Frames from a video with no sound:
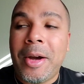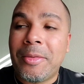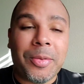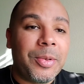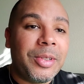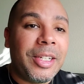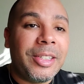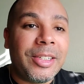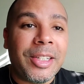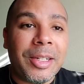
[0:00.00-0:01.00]
For real, they
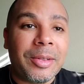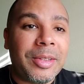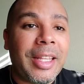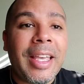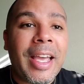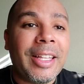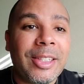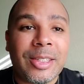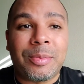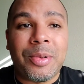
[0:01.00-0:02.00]
look like they had the
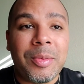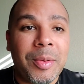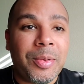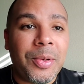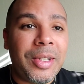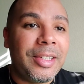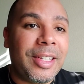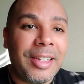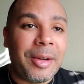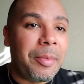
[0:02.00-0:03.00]
Supreme employees
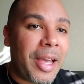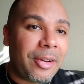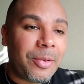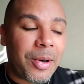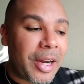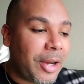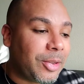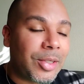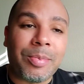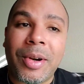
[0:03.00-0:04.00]
in the back of a
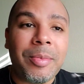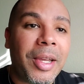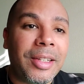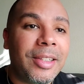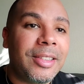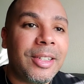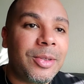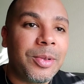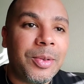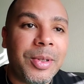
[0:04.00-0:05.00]
warehouse spray painting these things
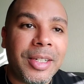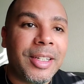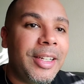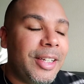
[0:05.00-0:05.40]
real quick.